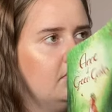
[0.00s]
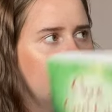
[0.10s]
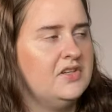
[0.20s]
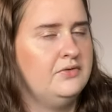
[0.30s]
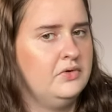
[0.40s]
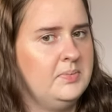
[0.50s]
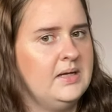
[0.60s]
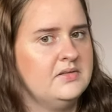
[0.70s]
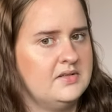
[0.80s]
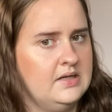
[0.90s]
So
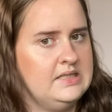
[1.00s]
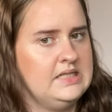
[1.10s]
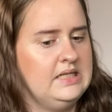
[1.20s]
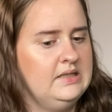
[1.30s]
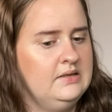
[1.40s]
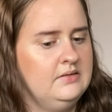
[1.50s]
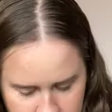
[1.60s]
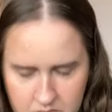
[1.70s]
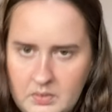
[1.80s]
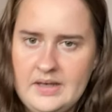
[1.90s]
£4.90.
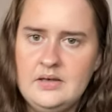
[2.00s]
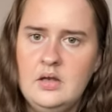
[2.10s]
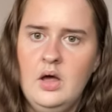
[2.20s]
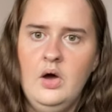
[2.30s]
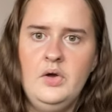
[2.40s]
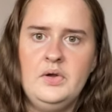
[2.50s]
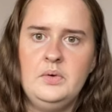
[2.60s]
Wait, no.